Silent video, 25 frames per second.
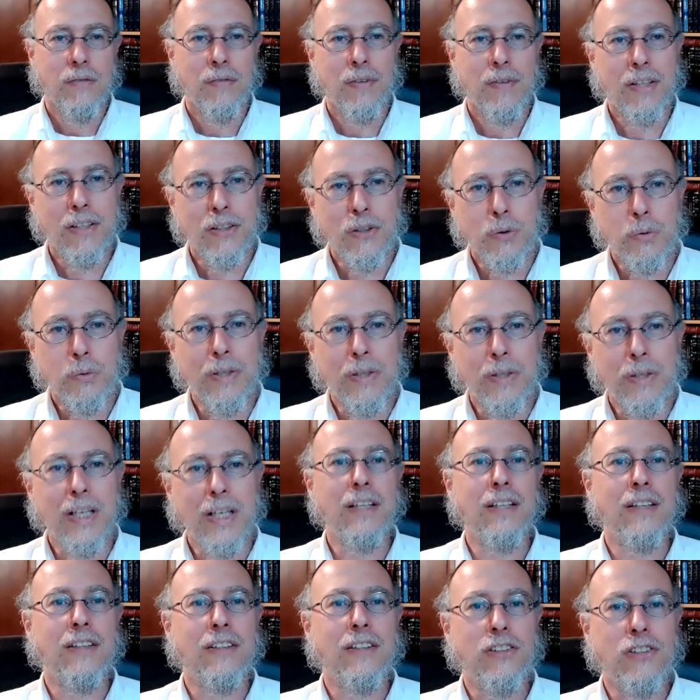because
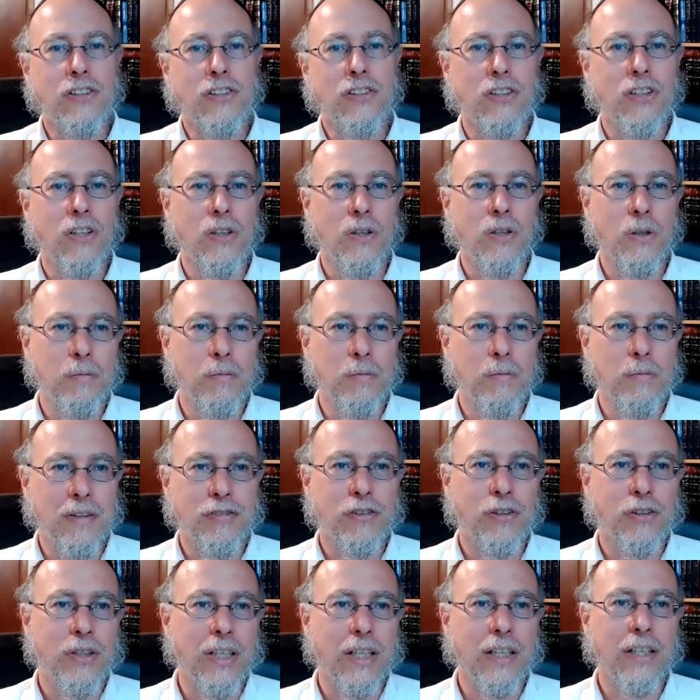really the soul
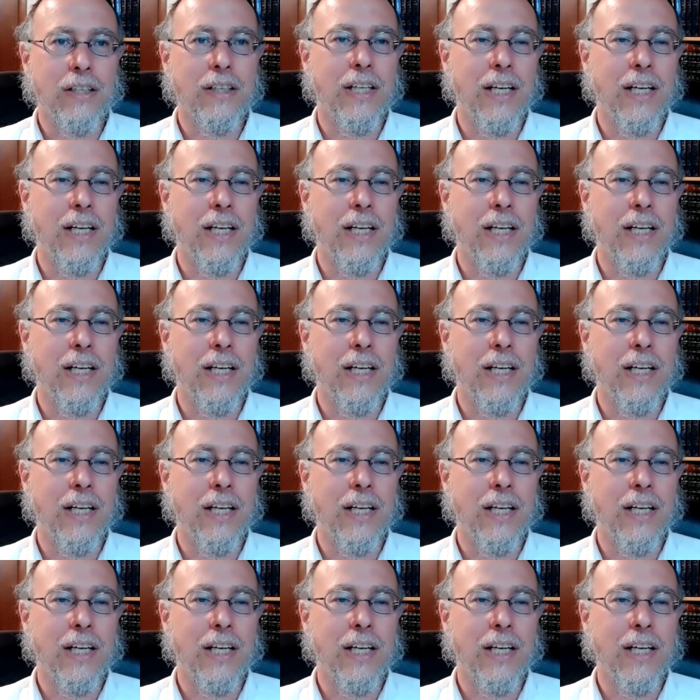before it